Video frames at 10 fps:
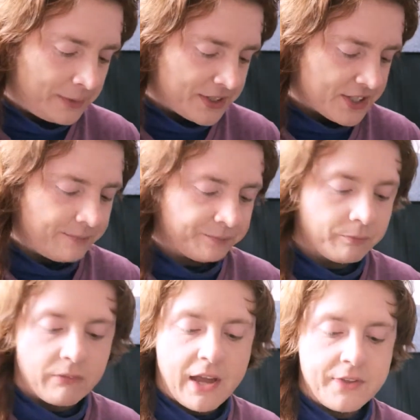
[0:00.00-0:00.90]
But
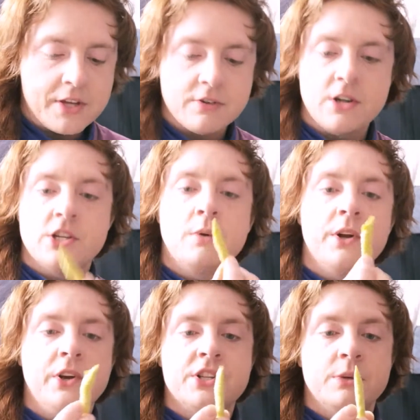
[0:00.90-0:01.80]
um, yeah, these are actually
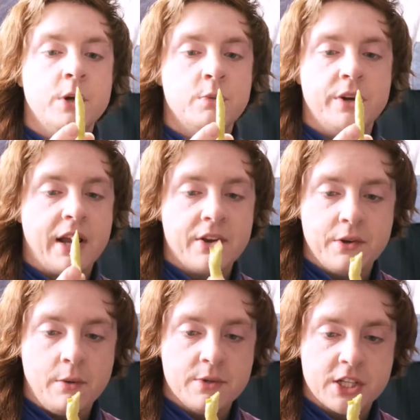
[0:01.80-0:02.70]
quite nice. They weren't what I,
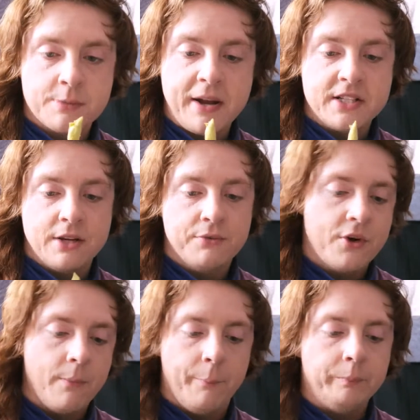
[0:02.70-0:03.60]
I was expecting
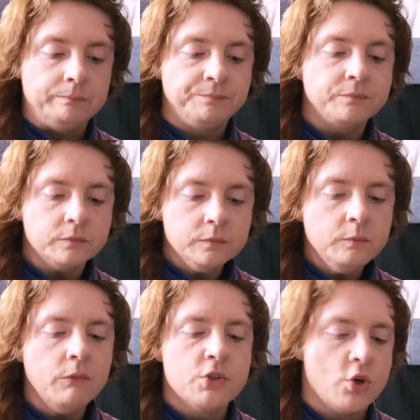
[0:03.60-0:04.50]
from
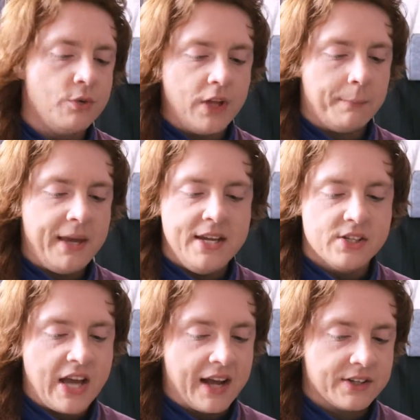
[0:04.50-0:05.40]
sort of like pea
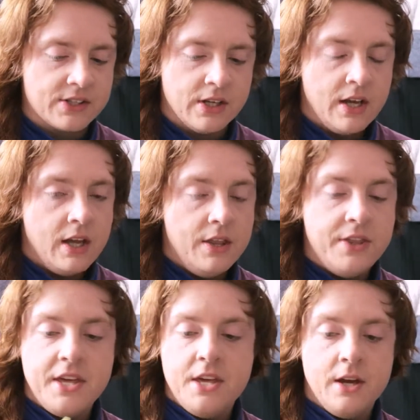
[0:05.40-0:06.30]
snacks.
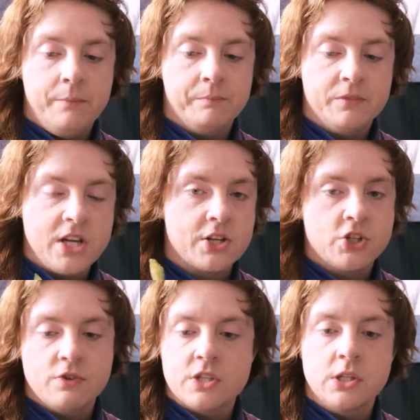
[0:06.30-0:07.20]
The um,
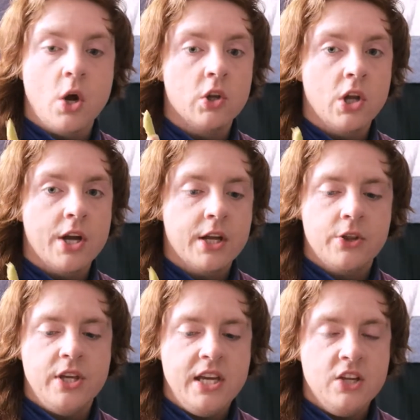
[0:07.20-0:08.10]
texture is a lot
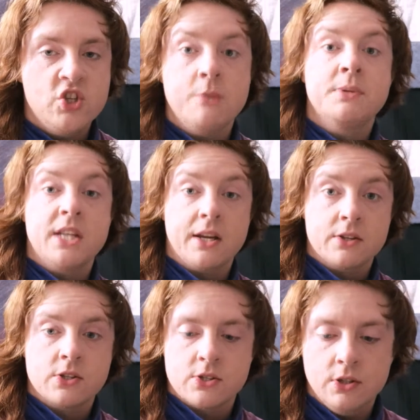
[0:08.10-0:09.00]
like the
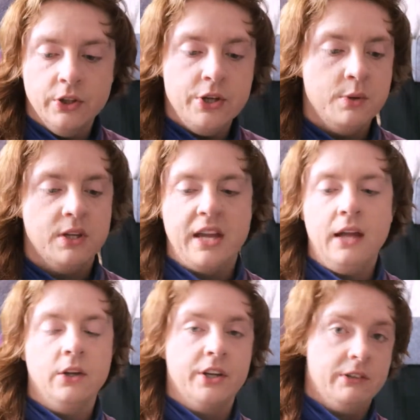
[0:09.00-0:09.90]
chipsticks that you can
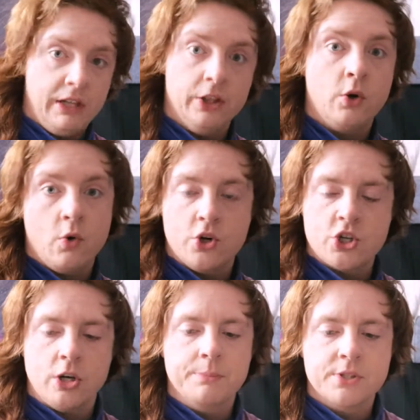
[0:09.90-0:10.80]
get like in the
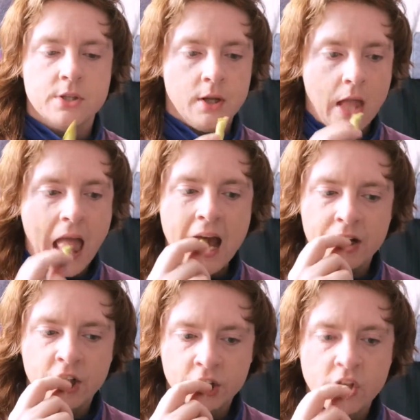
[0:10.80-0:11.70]
corner shops.
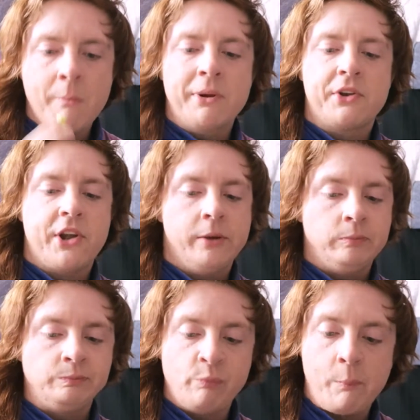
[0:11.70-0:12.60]
But
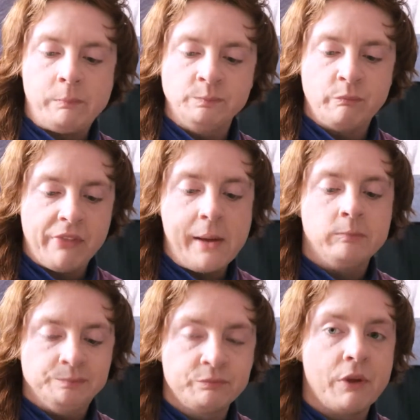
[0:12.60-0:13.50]
um, yeah,
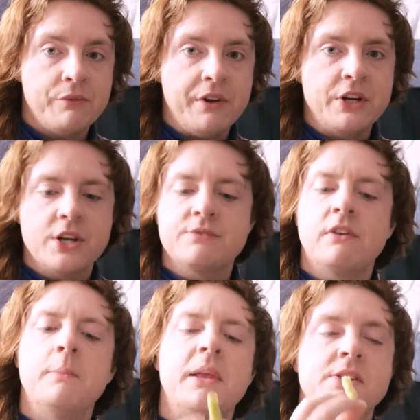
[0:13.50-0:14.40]
very nice,
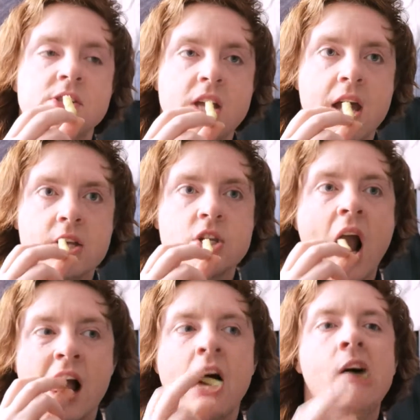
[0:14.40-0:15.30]
very pleasant snacks.